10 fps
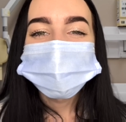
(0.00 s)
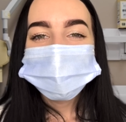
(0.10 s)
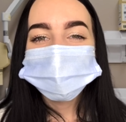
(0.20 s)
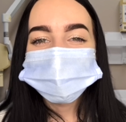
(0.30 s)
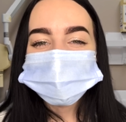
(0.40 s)

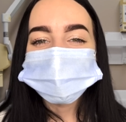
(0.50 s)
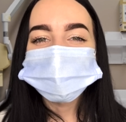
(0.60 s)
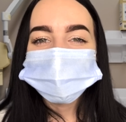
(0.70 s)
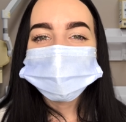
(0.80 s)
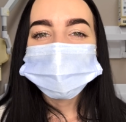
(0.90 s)
we should go
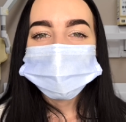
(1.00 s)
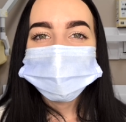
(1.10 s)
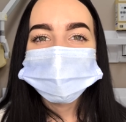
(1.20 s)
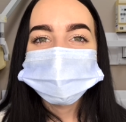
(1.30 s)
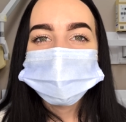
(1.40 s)
ahead
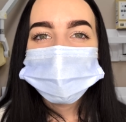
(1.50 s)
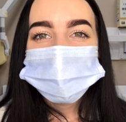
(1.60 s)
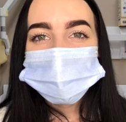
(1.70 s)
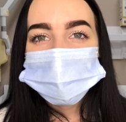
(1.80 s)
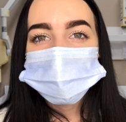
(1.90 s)
and
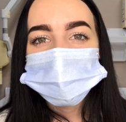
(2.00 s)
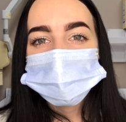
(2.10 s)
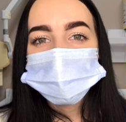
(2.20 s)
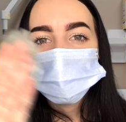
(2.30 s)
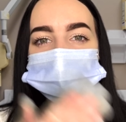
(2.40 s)
kind of do like an
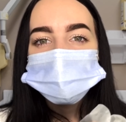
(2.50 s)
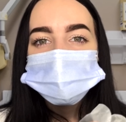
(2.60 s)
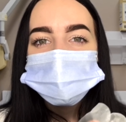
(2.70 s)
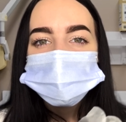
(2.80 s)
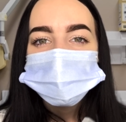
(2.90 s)
early
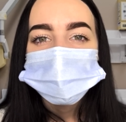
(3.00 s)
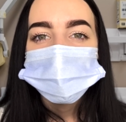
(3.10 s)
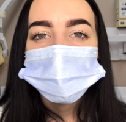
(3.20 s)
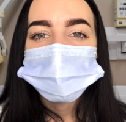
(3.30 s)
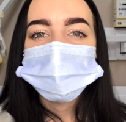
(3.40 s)

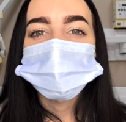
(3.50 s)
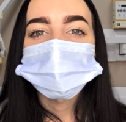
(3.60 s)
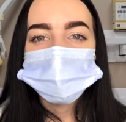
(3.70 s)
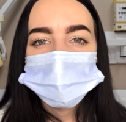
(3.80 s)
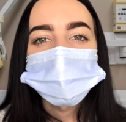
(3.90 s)
intervention
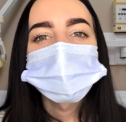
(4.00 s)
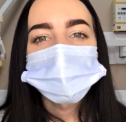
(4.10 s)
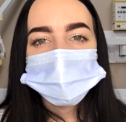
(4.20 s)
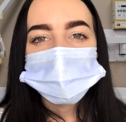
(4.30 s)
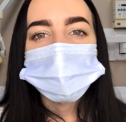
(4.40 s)
for
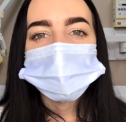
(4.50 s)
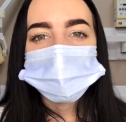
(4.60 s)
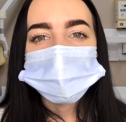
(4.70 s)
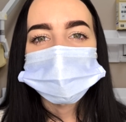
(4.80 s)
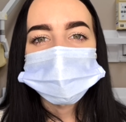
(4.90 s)
that
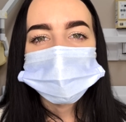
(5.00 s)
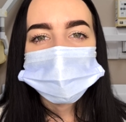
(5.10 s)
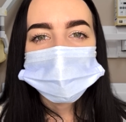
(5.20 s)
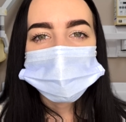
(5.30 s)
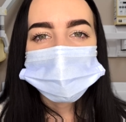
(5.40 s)
clenching,
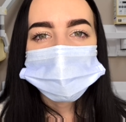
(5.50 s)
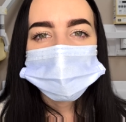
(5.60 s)
okay?